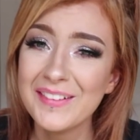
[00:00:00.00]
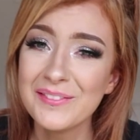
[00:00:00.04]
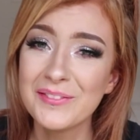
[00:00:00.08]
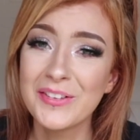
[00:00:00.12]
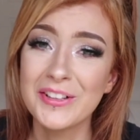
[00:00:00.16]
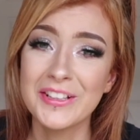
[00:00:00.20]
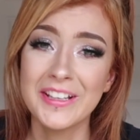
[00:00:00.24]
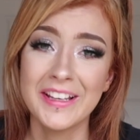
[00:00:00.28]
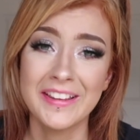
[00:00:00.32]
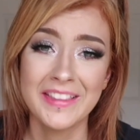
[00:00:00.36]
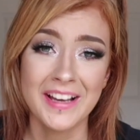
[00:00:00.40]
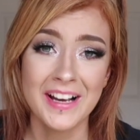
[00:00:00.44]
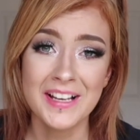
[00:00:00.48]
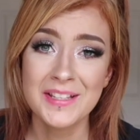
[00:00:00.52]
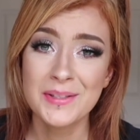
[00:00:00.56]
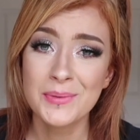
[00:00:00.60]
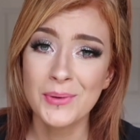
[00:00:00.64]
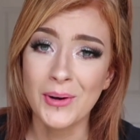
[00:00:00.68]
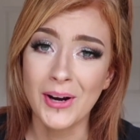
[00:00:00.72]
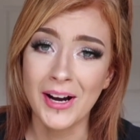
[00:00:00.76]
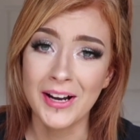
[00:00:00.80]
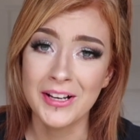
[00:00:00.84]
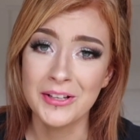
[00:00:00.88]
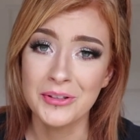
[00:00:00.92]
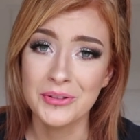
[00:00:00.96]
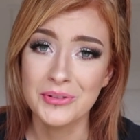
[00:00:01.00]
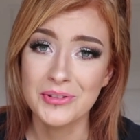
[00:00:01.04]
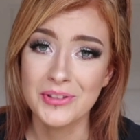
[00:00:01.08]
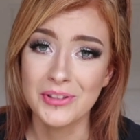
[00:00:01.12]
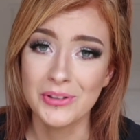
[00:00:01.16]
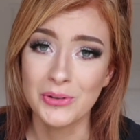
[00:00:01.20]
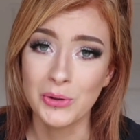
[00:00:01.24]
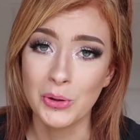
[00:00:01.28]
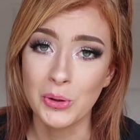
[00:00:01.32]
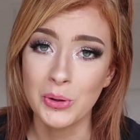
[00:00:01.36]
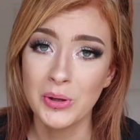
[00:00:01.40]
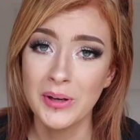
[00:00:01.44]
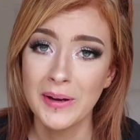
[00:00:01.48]
But yeah, that's what I used
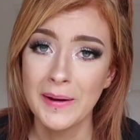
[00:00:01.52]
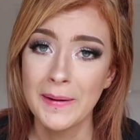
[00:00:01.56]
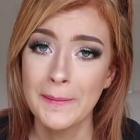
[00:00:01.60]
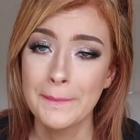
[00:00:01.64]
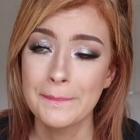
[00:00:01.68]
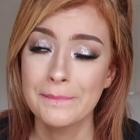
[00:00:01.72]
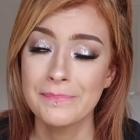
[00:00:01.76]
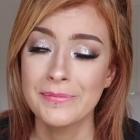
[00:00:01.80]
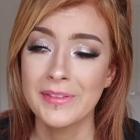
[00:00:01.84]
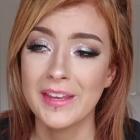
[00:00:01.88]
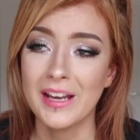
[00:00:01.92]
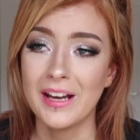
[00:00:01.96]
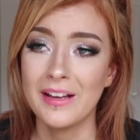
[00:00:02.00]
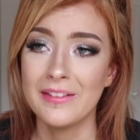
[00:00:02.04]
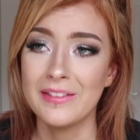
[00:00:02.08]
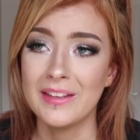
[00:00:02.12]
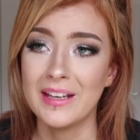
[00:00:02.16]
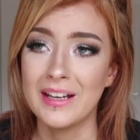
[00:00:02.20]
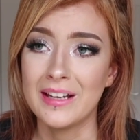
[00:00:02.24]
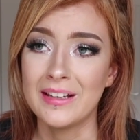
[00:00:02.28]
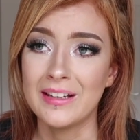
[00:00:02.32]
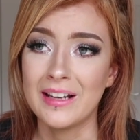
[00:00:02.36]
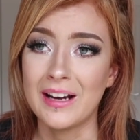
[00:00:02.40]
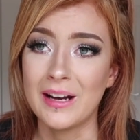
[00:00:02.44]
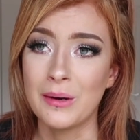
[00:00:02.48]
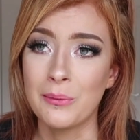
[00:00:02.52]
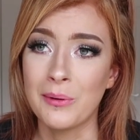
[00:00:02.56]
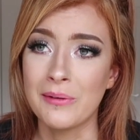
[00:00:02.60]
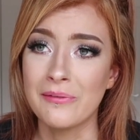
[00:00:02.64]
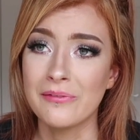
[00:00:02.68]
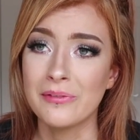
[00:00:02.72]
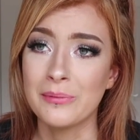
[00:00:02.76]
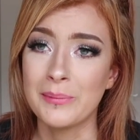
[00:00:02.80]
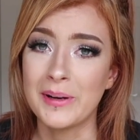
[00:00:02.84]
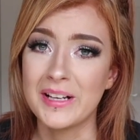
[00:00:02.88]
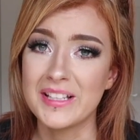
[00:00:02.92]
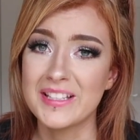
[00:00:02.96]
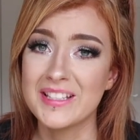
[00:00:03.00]
to do. And then I
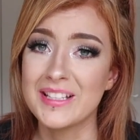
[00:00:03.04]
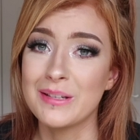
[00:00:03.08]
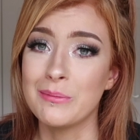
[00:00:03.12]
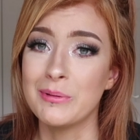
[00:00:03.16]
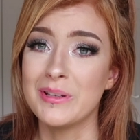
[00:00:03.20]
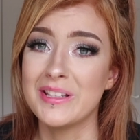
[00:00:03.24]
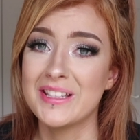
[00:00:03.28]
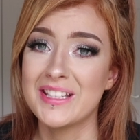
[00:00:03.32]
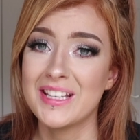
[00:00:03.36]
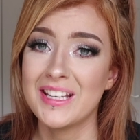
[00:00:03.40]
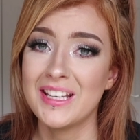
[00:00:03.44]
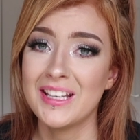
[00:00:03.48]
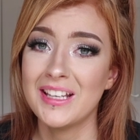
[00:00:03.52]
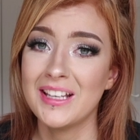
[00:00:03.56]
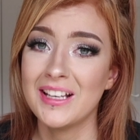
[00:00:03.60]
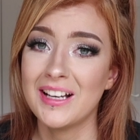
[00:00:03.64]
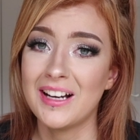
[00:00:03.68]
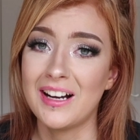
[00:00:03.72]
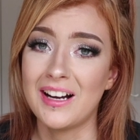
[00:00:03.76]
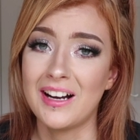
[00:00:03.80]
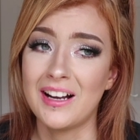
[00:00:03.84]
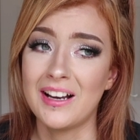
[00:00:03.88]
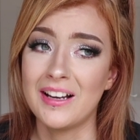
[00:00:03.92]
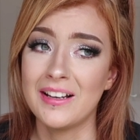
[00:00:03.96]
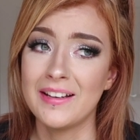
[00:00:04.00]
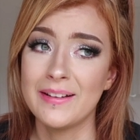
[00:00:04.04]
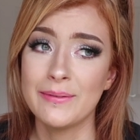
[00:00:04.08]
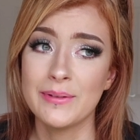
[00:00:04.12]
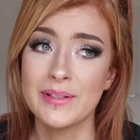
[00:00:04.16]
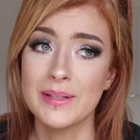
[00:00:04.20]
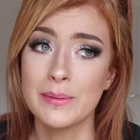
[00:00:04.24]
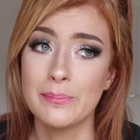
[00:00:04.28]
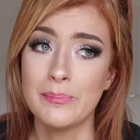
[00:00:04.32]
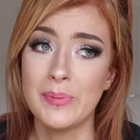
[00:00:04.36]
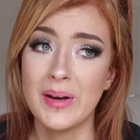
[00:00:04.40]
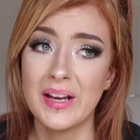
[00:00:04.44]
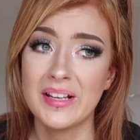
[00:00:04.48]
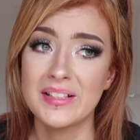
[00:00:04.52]
went for my CBT and it was
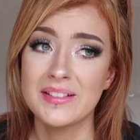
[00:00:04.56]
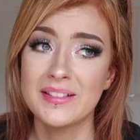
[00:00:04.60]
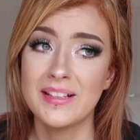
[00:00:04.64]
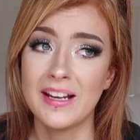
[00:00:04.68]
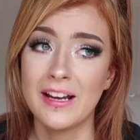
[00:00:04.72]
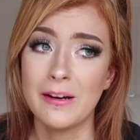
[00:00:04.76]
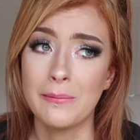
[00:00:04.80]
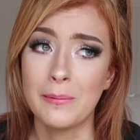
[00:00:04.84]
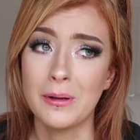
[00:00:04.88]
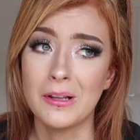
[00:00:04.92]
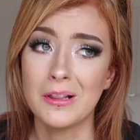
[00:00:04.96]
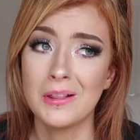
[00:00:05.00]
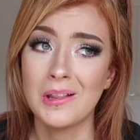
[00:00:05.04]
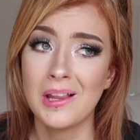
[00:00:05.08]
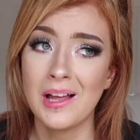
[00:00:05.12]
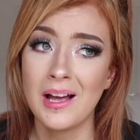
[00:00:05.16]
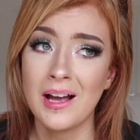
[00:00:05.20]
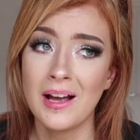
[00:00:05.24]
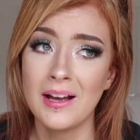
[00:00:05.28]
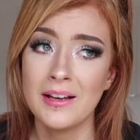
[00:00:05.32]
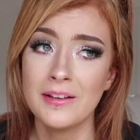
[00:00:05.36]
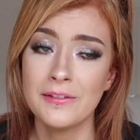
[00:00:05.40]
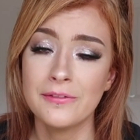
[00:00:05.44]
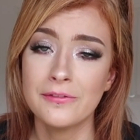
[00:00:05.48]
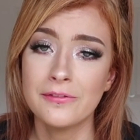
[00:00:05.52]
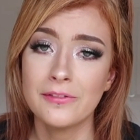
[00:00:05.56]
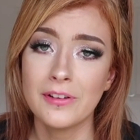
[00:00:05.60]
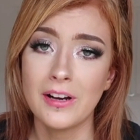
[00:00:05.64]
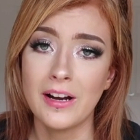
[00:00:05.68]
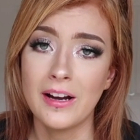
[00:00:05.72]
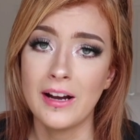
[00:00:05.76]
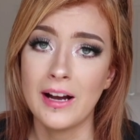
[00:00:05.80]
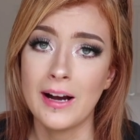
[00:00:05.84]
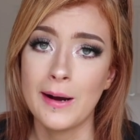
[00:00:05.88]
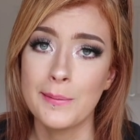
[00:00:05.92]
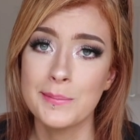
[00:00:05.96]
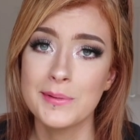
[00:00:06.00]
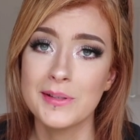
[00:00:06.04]
the best day of my life. I
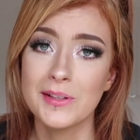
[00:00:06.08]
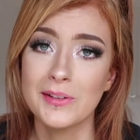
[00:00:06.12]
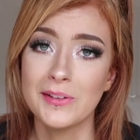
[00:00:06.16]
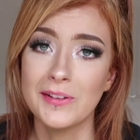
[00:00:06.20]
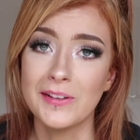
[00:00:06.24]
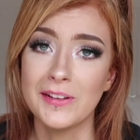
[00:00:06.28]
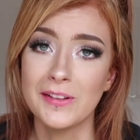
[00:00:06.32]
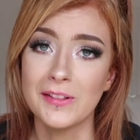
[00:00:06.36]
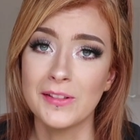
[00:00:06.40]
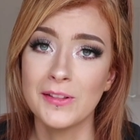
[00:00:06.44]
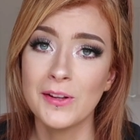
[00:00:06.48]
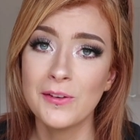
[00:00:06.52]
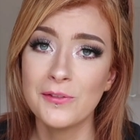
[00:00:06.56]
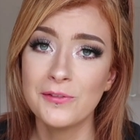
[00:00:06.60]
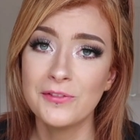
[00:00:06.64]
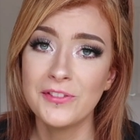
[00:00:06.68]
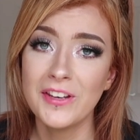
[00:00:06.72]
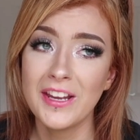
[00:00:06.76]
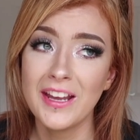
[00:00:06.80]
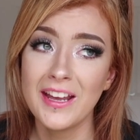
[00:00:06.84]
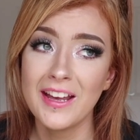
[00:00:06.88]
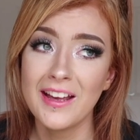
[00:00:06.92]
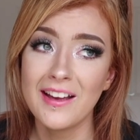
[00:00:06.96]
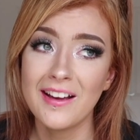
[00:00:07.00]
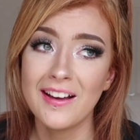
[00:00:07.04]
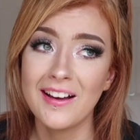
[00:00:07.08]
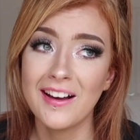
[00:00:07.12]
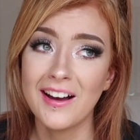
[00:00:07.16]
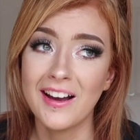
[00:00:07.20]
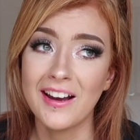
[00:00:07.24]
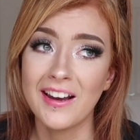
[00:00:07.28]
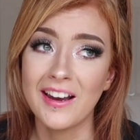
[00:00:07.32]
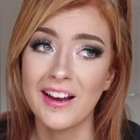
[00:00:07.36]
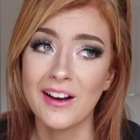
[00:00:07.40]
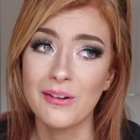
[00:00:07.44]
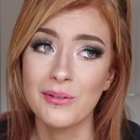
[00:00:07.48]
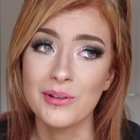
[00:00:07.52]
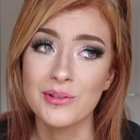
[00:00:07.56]
absolutely loved it,
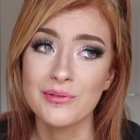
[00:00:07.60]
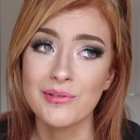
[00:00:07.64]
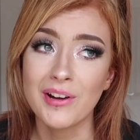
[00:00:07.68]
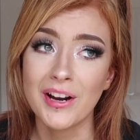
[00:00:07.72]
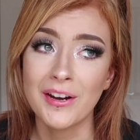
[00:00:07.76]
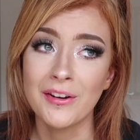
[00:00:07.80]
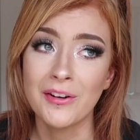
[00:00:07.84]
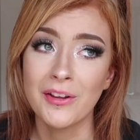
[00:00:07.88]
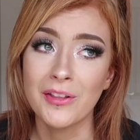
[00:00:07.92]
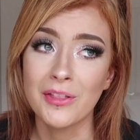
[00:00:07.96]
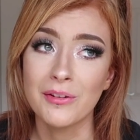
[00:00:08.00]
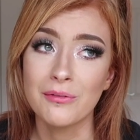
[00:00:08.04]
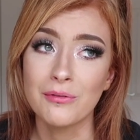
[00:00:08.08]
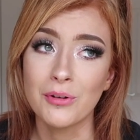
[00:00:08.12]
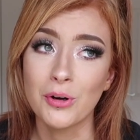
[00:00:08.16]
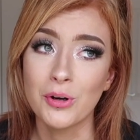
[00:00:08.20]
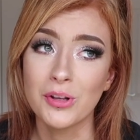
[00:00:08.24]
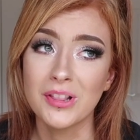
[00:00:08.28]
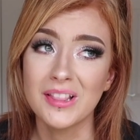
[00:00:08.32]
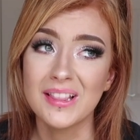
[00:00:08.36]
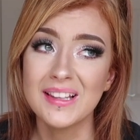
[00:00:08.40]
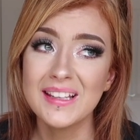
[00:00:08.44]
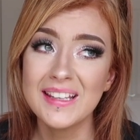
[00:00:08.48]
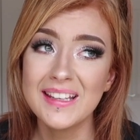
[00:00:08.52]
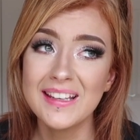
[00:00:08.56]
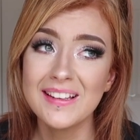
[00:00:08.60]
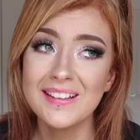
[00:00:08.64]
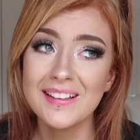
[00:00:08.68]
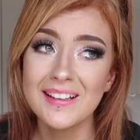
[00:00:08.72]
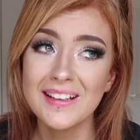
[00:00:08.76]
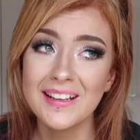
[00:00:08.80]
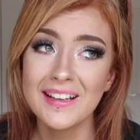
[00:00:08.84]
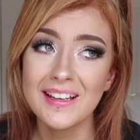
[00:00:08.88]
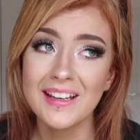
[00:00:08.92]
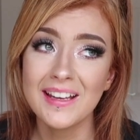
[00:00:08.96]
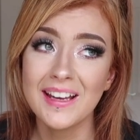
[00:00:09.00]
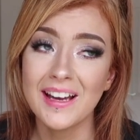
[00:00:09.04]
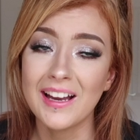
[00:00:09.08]
and I was riding on the road
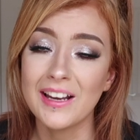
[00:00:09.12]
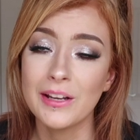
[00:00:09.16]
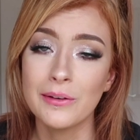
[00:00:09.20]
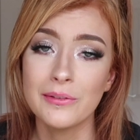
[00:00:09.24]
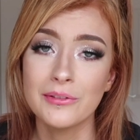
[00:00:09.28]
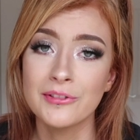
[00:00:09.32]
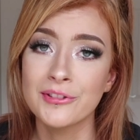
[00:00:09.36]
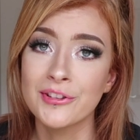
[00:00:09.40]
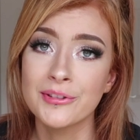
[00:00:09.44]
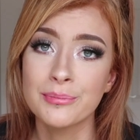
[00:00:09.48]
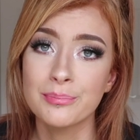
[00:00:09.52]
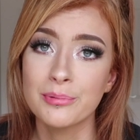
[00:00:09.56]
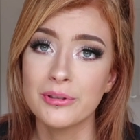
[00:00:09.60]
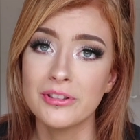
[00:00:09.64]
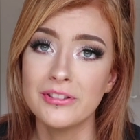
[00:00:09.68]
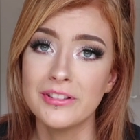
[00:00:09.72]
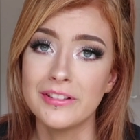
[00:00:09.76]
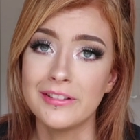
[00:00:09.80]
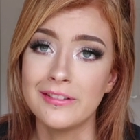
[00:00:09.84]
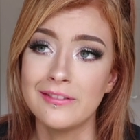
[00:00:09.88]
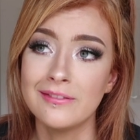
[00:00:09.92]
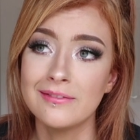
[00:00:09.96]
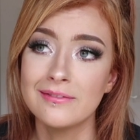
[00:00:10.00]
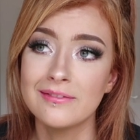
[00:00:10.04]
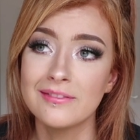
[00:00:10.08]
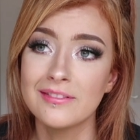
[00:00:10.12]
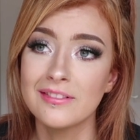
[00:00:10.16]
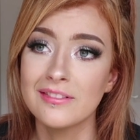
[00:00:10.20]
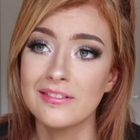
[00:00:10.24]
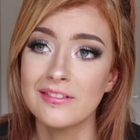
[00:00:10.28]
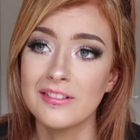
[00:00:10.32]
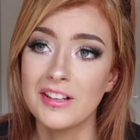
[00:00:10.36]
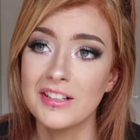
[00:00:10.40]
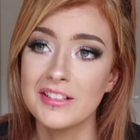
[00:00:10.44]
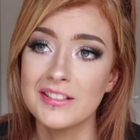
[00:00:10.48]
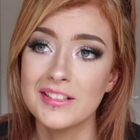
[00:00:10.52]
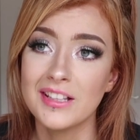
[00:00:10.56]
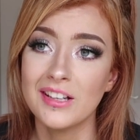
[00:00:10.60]
legally, and it was just brilliant.
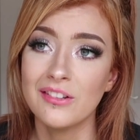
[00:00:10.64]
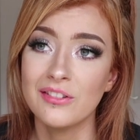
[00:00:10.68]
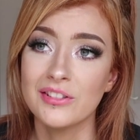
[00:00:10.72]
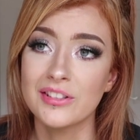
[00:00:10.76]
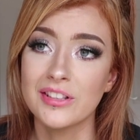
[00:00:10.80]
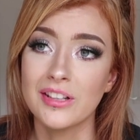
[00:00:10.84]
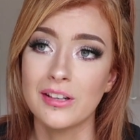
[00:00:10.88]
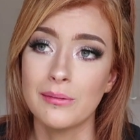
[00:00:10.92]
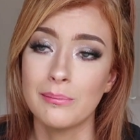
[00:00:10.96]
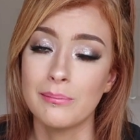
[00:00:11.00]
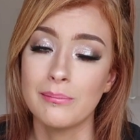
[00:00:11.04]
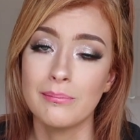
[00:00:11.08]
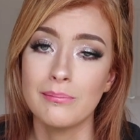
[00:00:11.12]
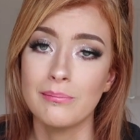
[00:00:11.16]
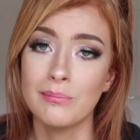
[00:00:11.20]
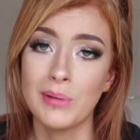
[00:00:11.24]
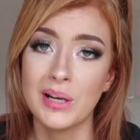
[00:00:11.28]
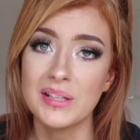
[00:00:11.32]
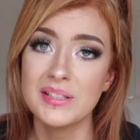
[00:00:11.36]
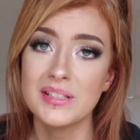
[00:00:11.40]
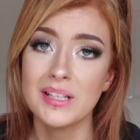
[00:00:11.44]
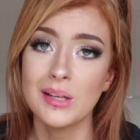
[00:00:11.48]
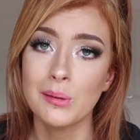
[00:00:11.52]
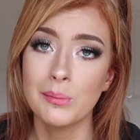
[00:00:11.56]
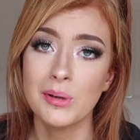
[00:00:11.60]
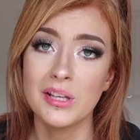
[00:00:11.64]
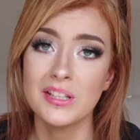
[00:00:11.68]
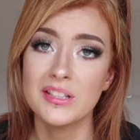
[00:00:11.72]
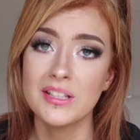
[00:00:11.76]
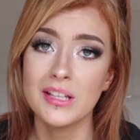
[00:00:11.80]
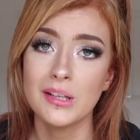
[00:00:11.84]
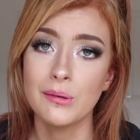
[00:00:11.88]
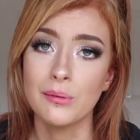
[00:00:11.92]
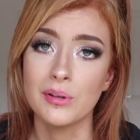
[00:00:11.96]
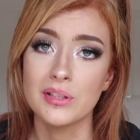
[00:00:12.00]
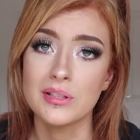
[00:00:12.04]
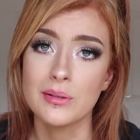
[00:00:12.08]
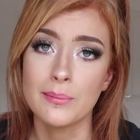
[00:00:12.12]
Like, seriously, my
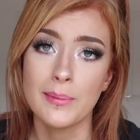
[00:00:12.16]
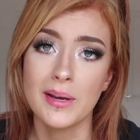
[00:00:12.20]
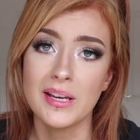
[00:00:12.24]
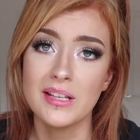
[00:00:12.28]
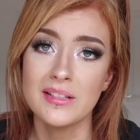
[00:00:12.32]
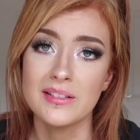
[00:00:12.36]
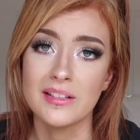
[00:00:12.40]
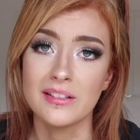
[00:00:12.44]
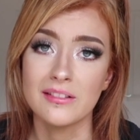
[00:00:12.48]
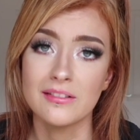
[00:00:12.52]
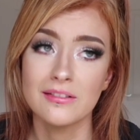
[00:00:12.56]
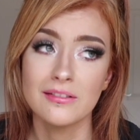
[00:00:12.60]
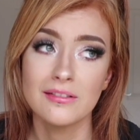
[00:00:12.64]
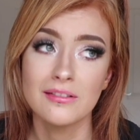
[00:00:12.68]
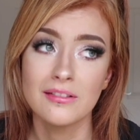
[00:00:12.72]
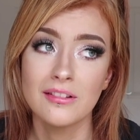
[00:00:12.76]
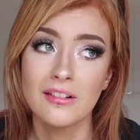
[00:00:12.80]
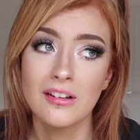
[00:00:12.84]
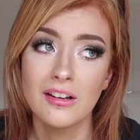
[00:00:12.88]
CBT was amazing.